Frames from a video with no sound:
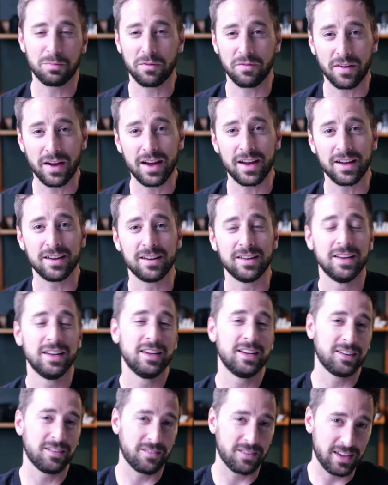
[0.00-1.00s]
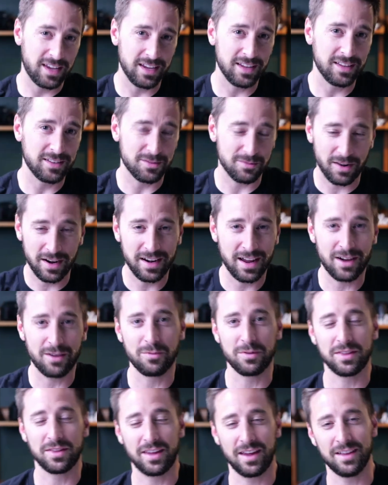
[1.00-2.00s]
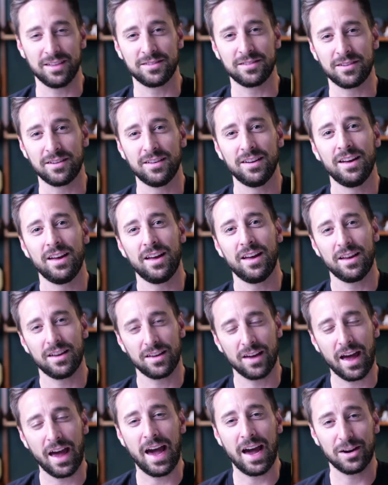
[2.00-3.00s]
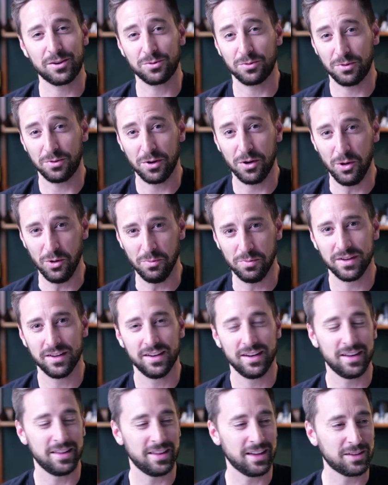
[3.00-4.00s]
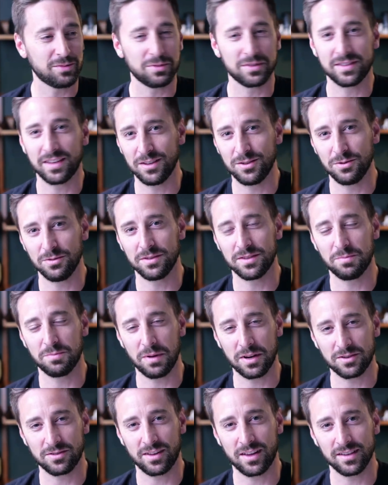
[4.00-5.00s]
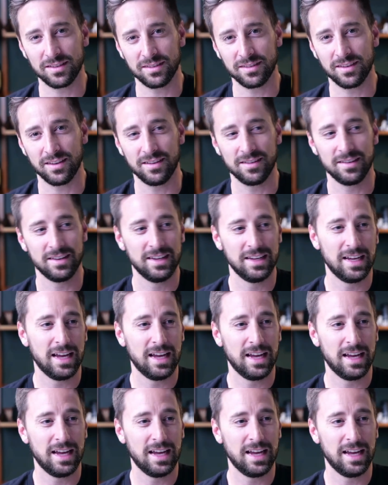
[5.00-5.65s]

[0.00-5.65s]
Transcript: to provide kids right now with cancer actual hope. And that's what St. Jude specializes in.